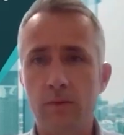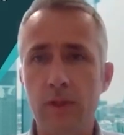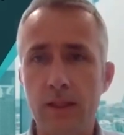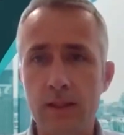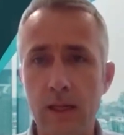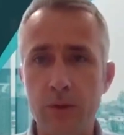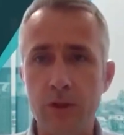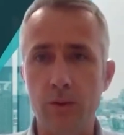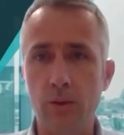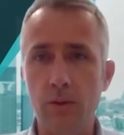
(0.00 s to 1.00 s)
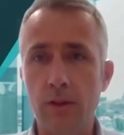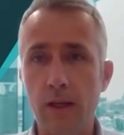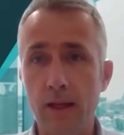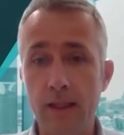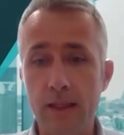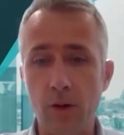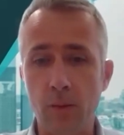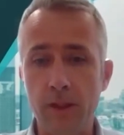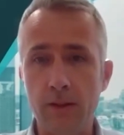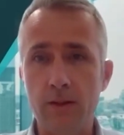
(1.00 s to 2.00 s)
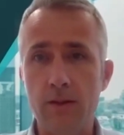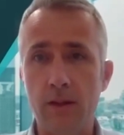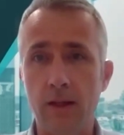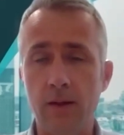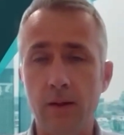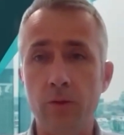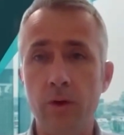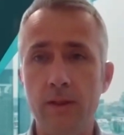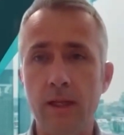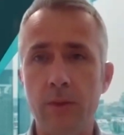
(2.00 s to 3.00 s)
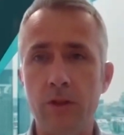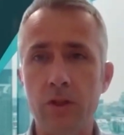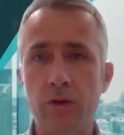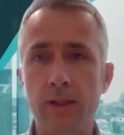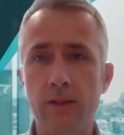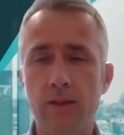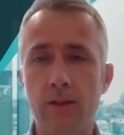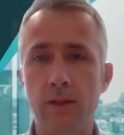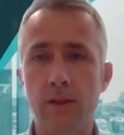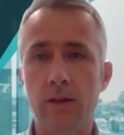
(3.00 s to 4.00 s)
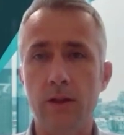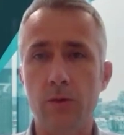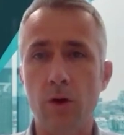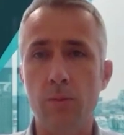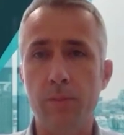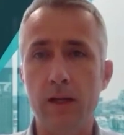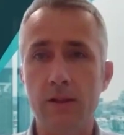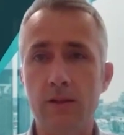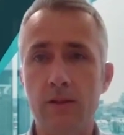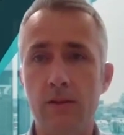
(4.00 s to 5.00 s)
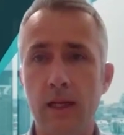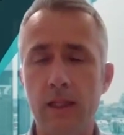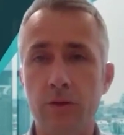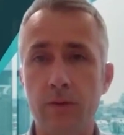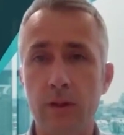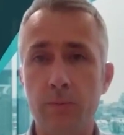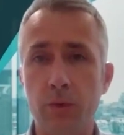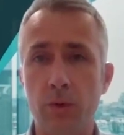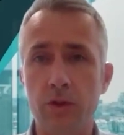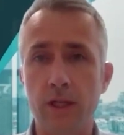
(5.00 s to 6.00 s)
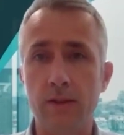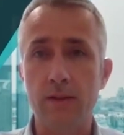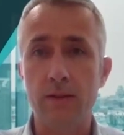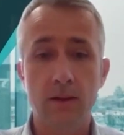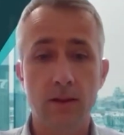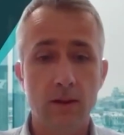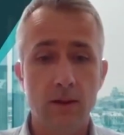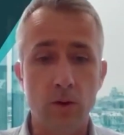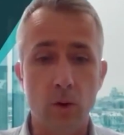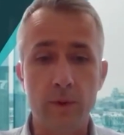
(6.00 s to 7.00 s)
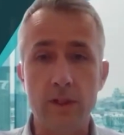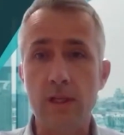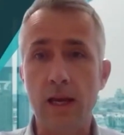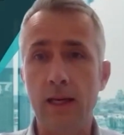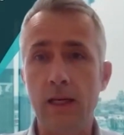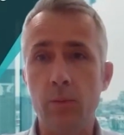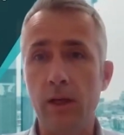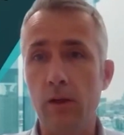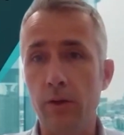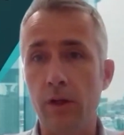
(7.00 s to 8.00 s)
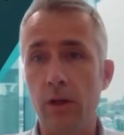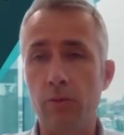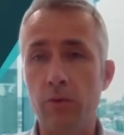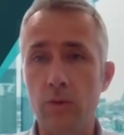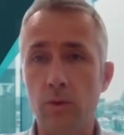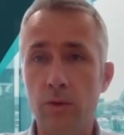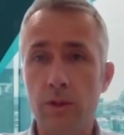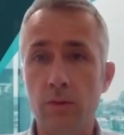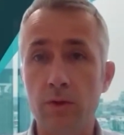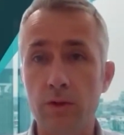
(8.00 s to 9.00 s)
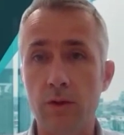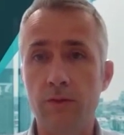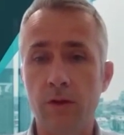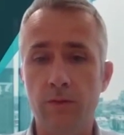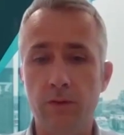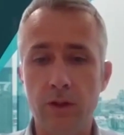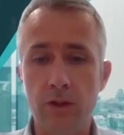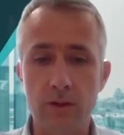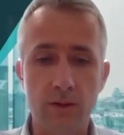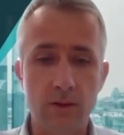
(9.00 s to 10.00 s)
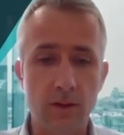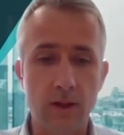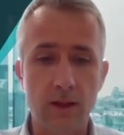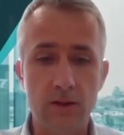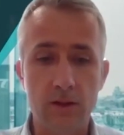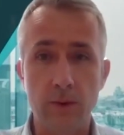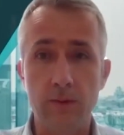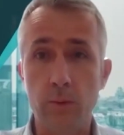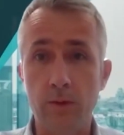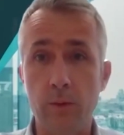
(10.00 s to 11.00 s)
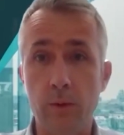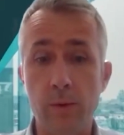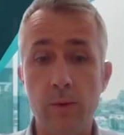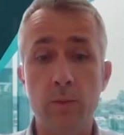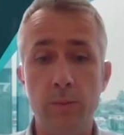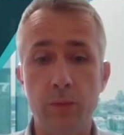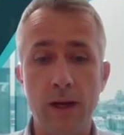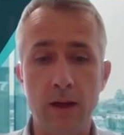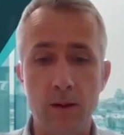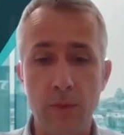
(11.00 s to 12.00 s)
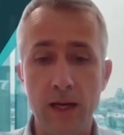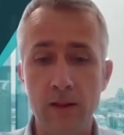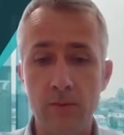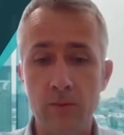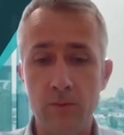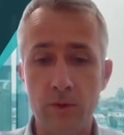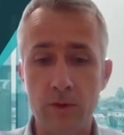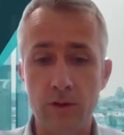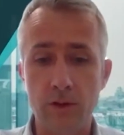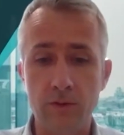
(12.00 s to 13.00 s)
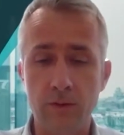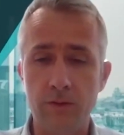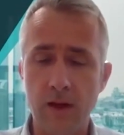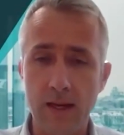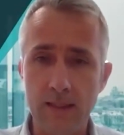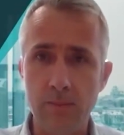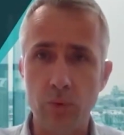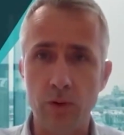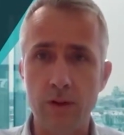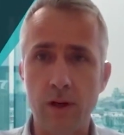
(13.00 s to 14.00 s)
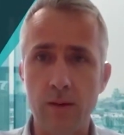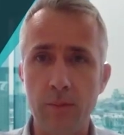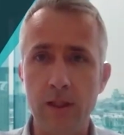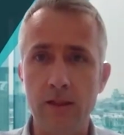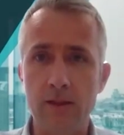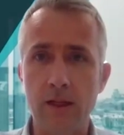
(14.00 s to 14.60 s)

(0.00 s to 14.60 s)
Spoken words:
exceptional economics and really demonstrates the robust nature of this project, notwithstanding when you look at our resource to reserve conversion. So we put out a maiden reserve of 18.9 million